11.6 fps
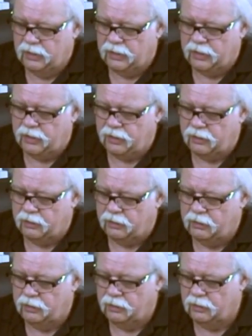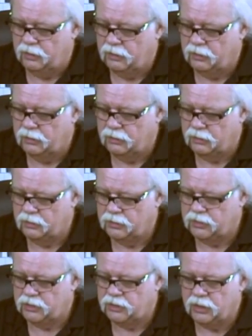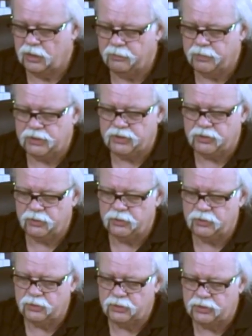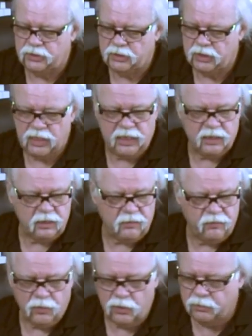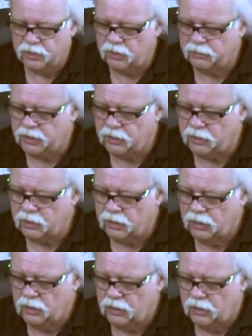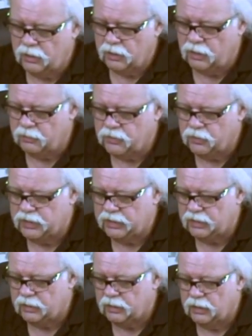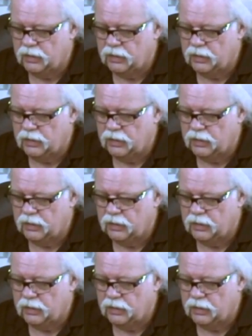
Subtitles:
And it's just a couple of screws. Again, they're 4mm. Comes with it.